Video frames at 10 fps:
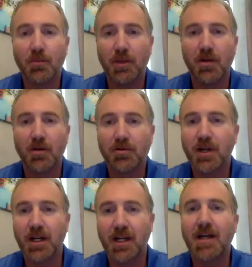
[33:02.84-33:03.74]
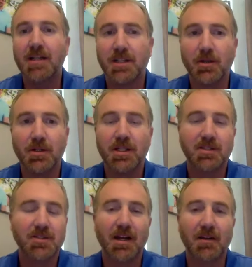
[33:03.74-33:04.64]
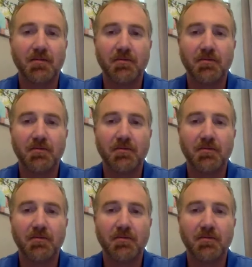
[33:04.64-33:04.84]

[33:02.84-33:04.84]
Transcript: mental training I do. It's like,